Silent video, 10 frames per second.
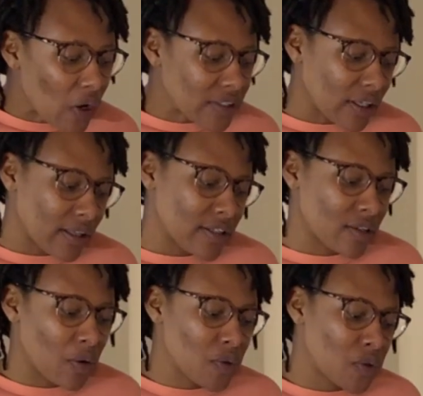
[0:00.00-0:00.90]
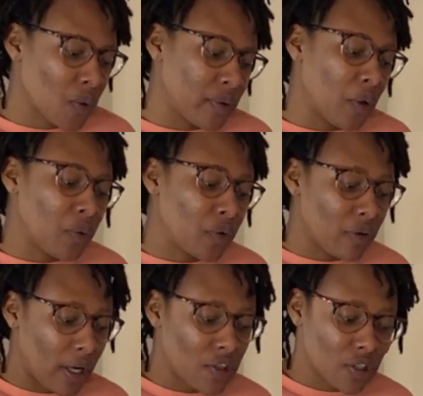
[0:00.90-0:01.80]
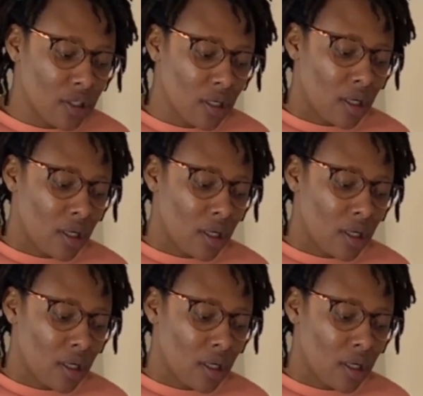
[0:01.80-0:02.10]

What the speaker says: cocktail is also an own creation,